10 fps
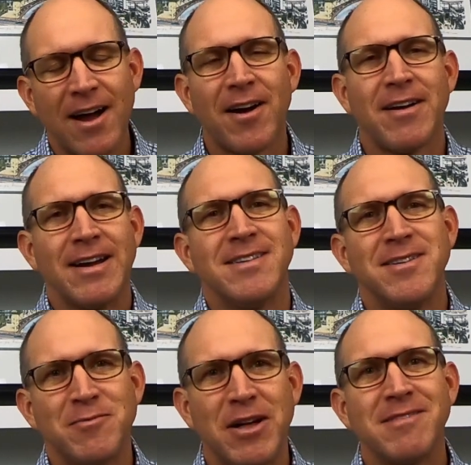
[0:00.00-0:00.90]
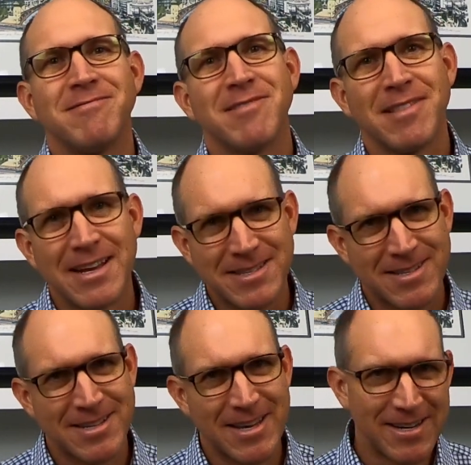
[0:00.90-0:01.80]
All right, well,
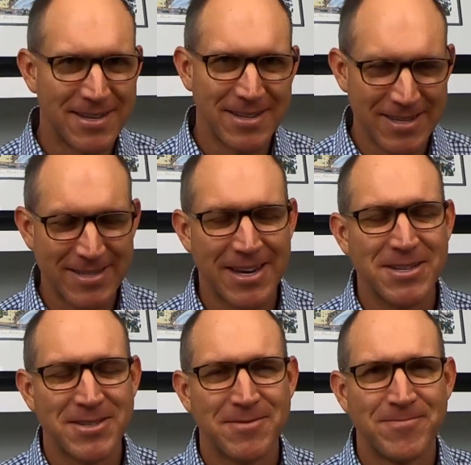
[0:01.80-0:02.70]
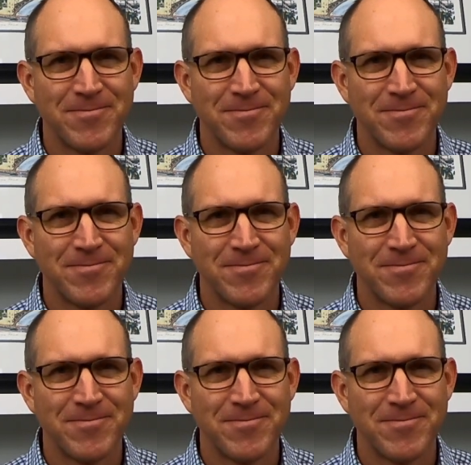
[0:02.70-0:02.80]
let's get into the details.